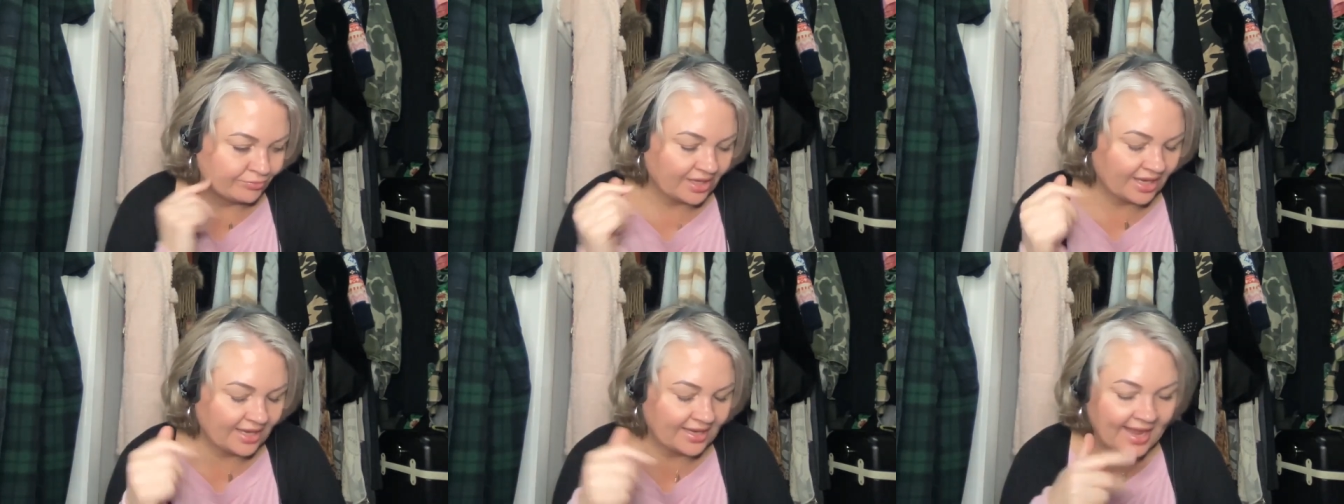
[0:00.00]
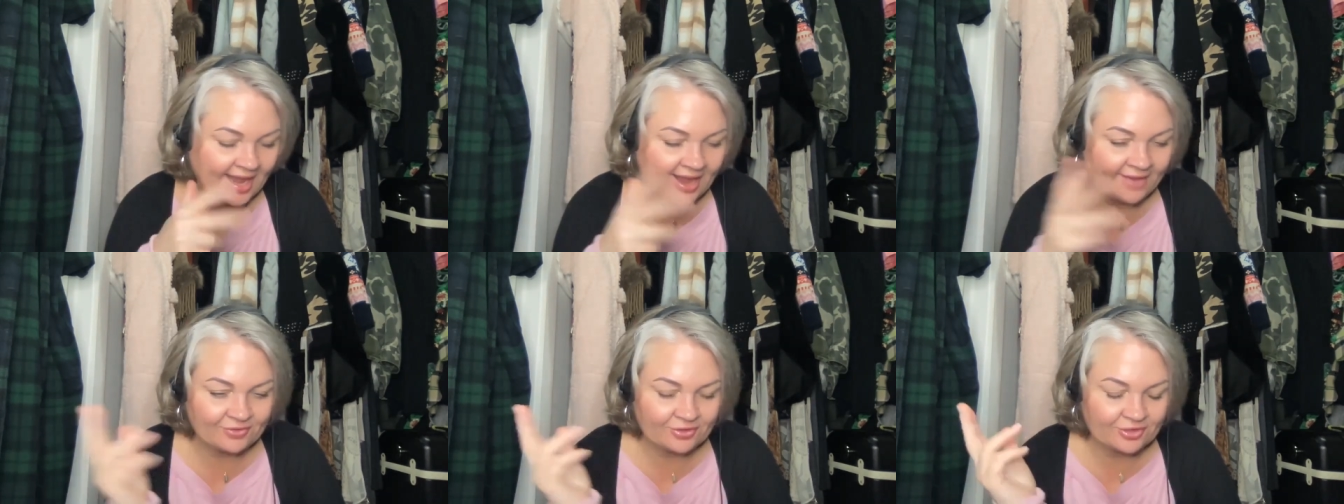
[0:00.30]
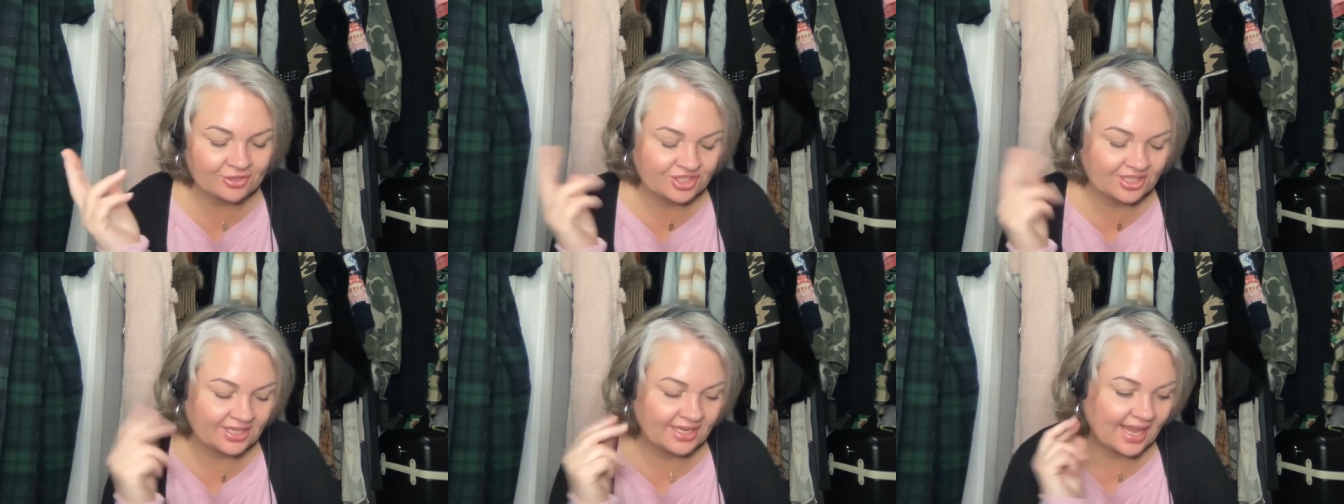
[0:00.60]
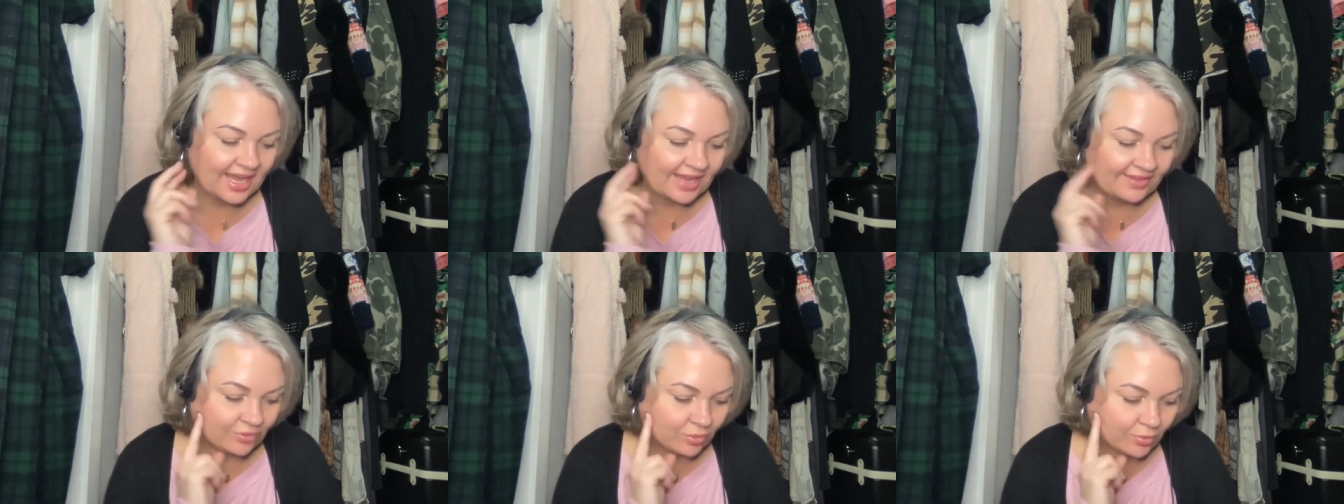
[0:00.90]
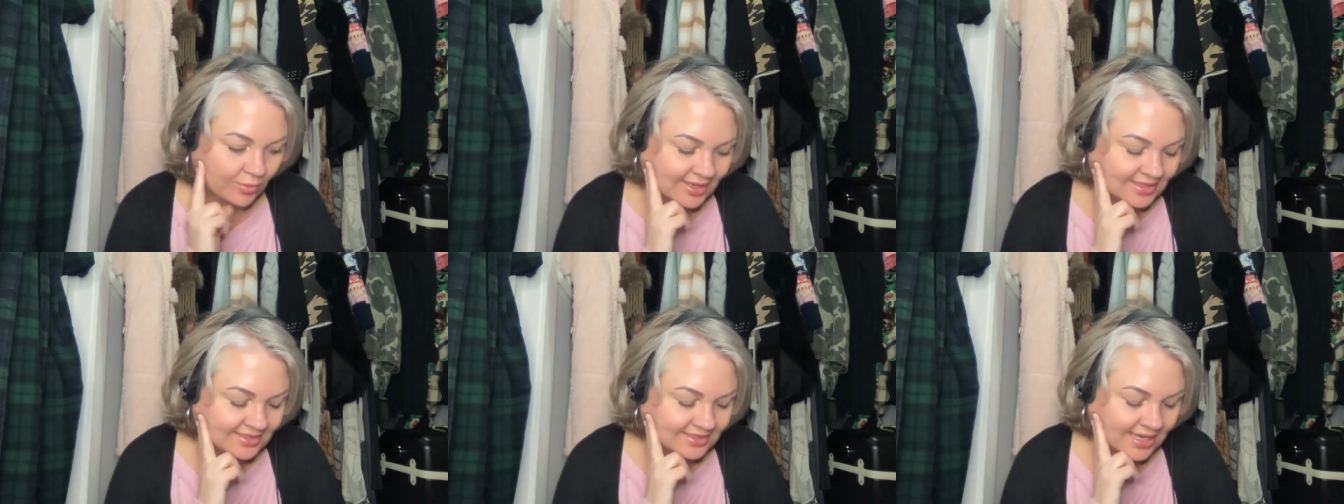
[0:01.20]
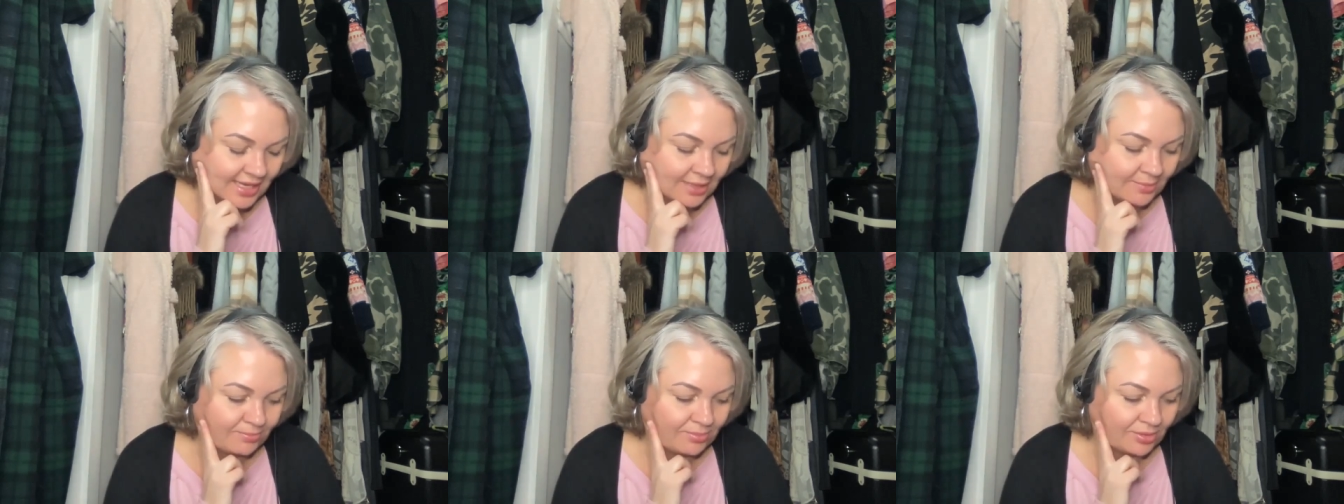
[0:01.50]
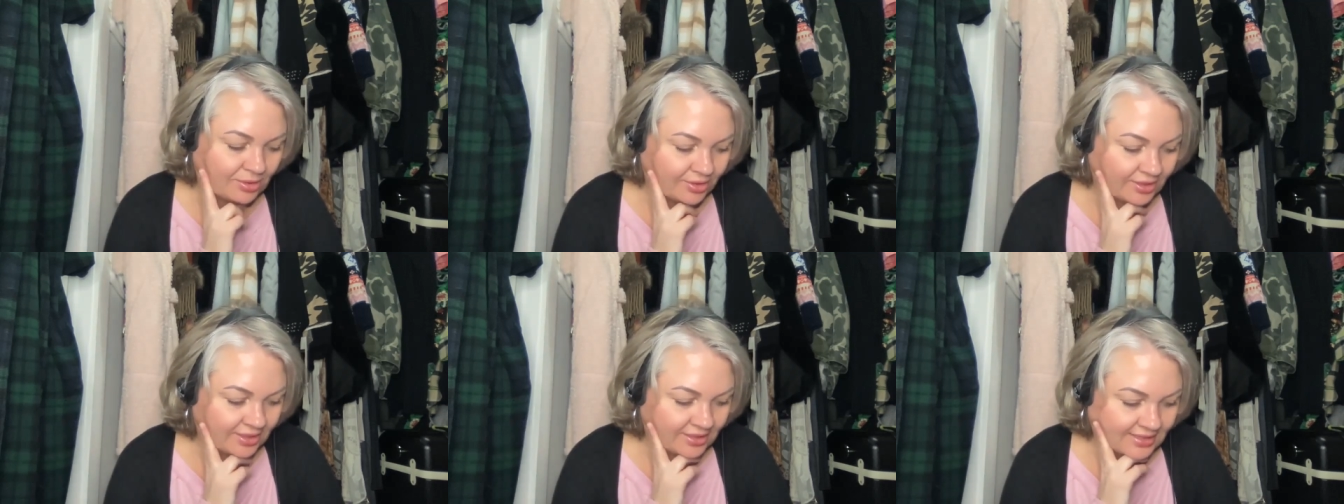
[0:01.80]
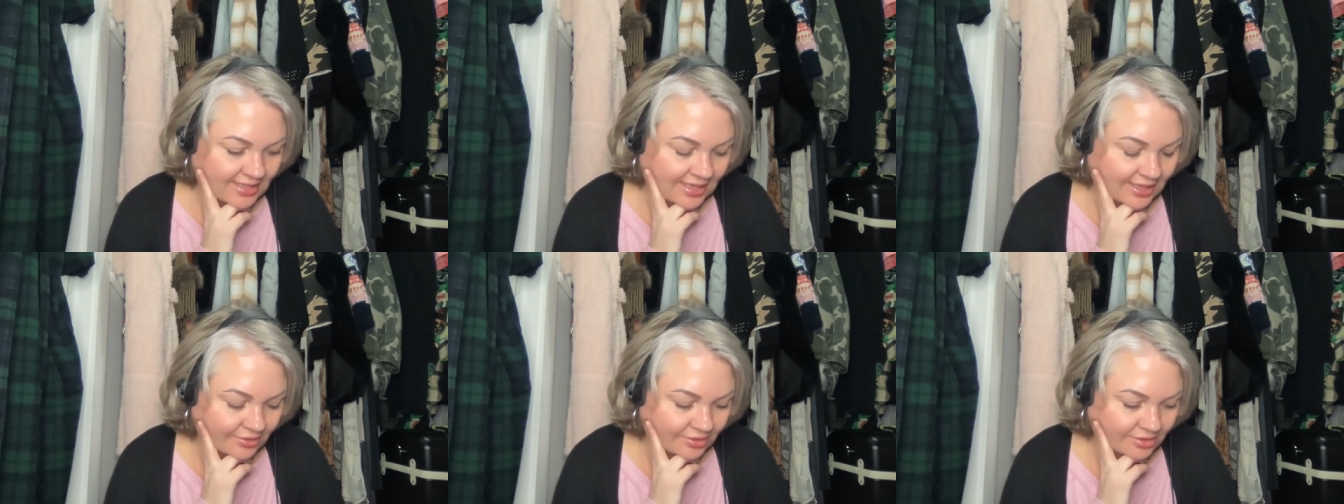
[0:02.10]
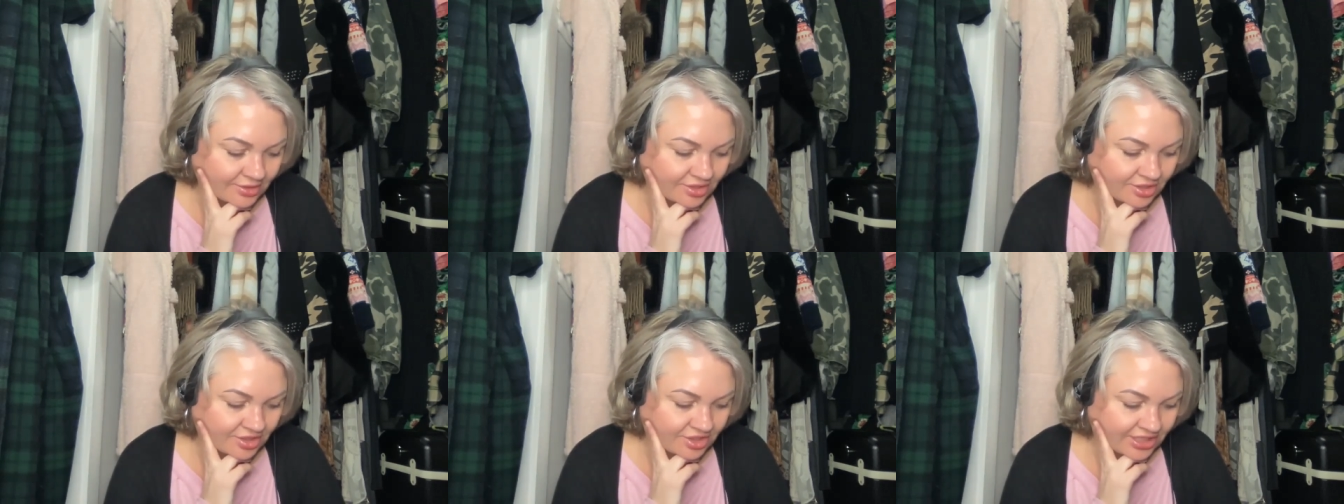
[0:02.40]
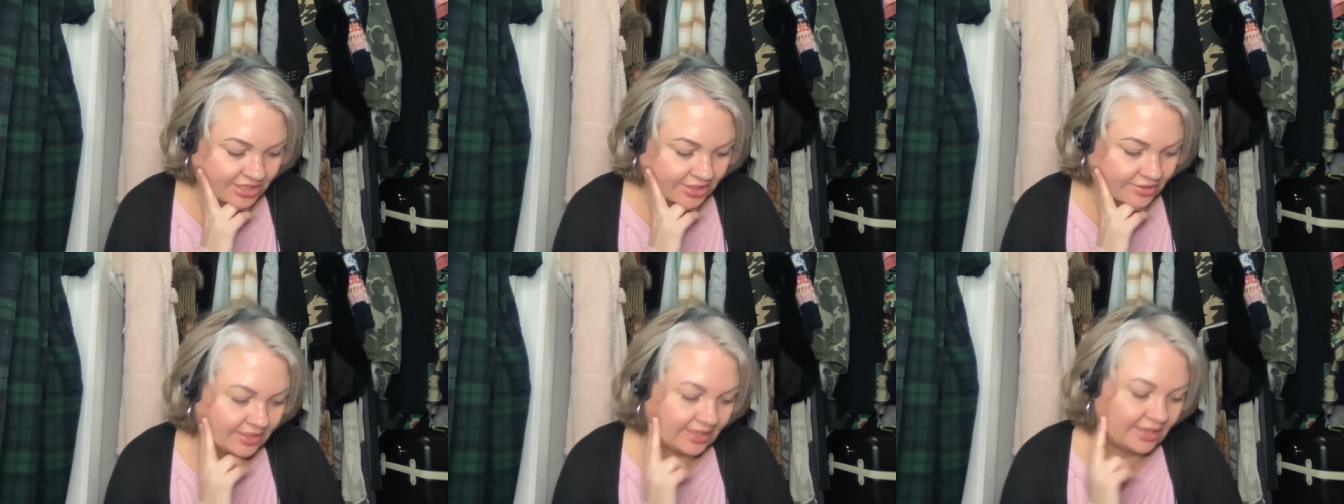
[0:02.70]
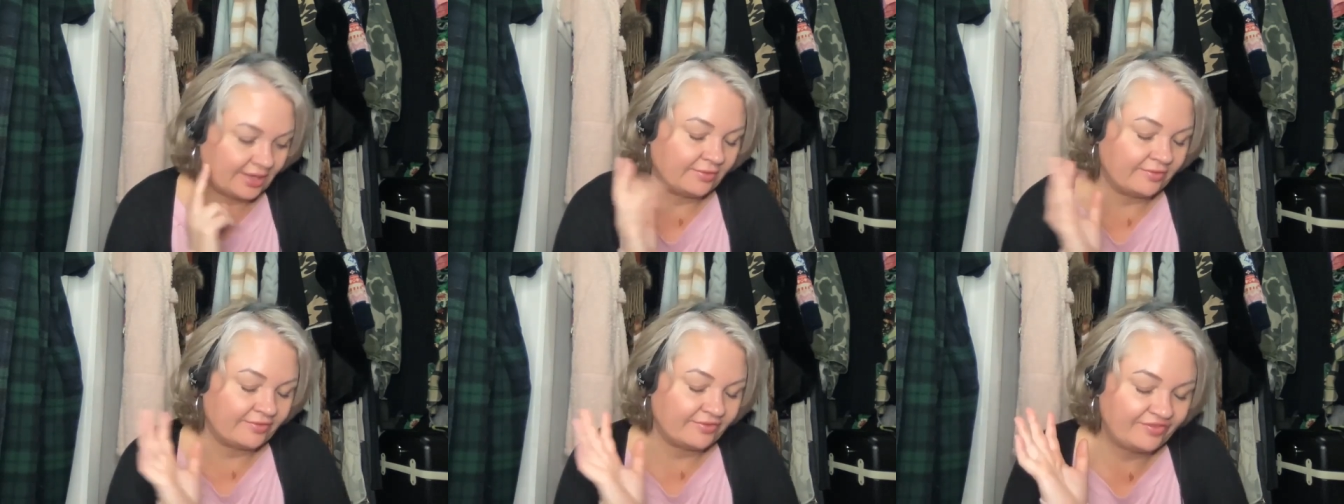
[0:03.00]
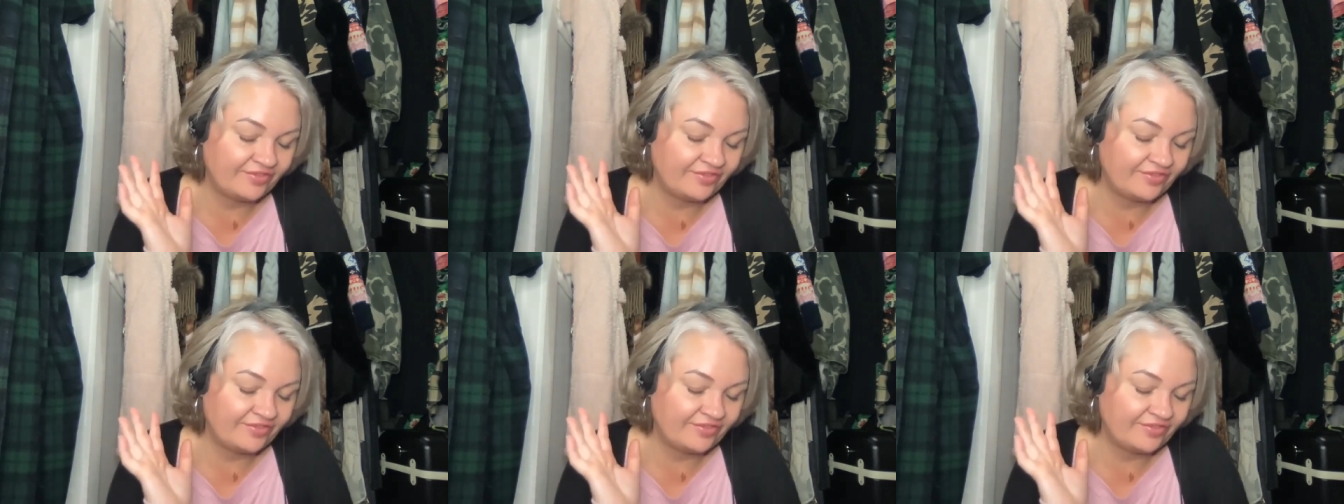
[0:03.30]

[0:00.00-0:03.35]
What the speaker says: And after she gave away $10 billion to charity,